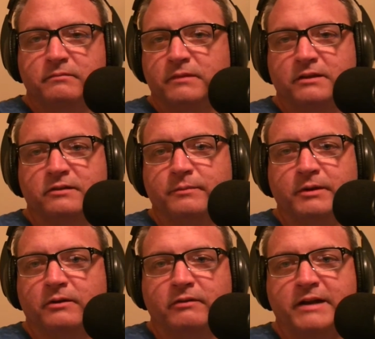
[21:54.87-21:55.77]

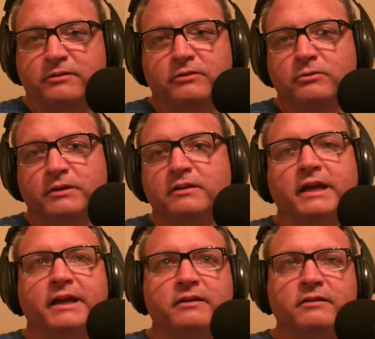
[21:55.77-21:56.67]
exhibit or Ratatouille
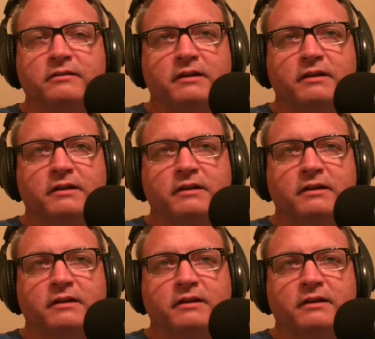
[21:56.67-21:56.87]
Land,